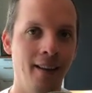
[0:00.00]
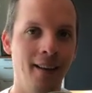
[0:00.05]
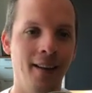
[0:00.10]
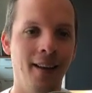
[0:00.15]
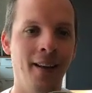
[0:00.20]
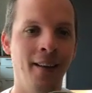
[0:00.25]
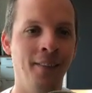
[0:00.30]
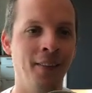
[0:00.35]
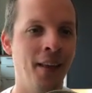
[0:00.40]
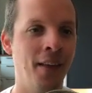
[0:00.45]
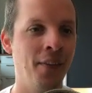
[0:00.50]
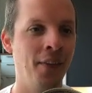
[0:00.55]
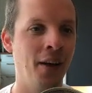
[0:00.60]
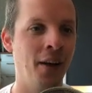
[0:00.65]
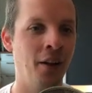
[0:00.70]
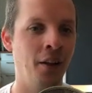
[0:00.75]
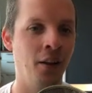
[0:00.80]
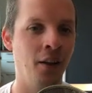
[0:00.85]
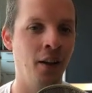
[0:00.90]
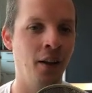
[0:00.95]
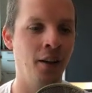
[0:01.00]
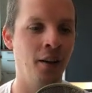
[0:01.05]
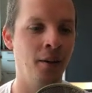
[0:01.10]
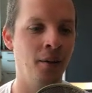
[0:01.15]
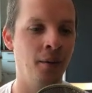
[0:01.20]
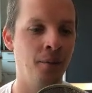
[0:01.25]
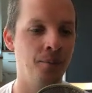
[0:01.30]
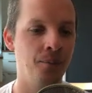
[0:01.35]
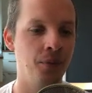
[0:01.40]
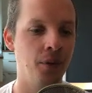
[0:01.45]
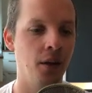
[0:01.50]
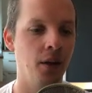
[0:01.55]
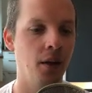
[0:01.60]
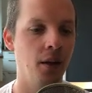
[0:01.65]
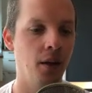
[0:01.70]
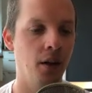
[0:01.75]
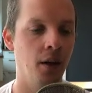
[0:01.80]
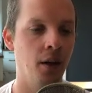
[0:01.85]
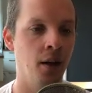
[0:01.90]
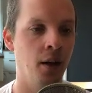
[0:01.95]
and then I'll
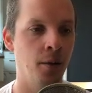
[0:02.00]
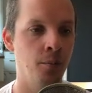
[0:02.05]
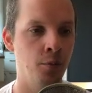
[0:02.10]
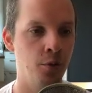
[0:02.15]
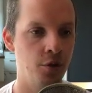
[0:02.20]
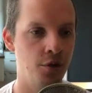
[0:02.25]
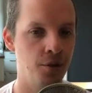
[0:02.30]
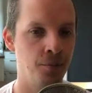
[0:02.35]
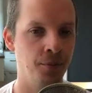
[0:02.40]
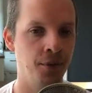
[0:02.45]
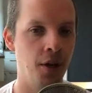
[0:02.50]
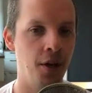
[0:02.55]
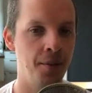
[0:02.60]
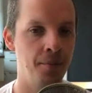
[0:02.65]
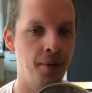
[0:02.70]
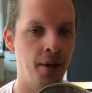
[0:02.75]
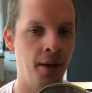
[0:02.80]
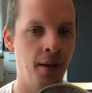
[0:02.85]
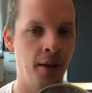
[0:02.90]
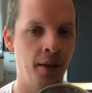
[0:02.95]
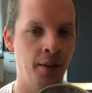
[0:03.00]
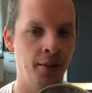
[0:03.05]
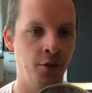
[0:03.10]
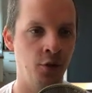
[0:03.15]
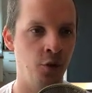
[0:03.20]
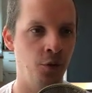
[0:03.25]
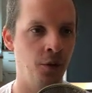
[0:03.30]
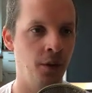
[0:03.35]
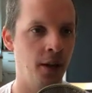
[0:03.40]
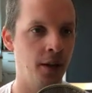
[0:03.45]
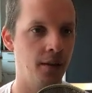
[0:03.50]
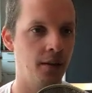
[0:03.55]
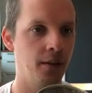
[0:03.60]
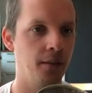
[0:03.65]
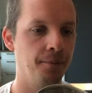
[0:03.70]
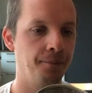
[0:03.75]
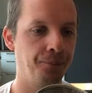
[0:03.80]
book some time and do that.